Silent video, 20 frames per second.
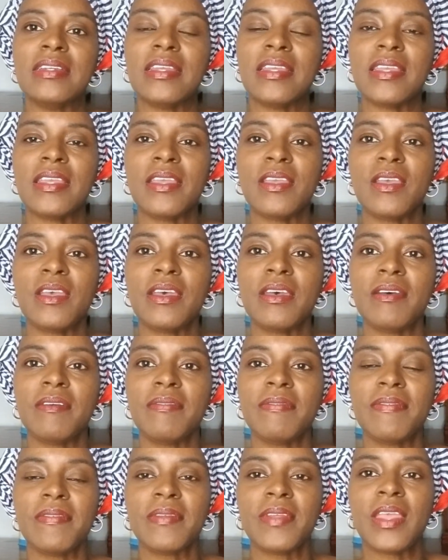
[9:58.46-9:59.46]

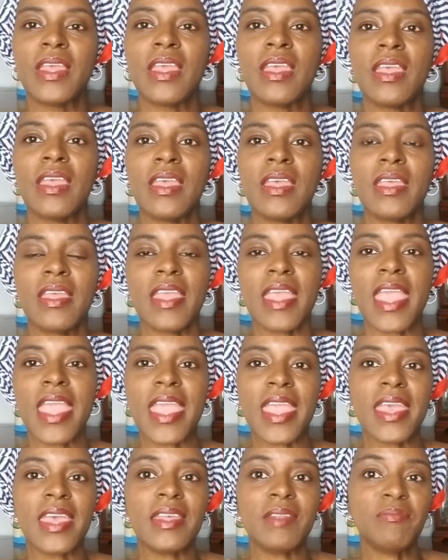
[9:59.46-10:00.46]
If
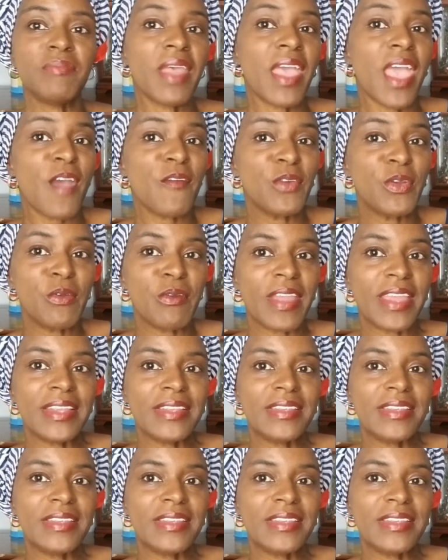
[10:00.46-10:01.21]
and have a great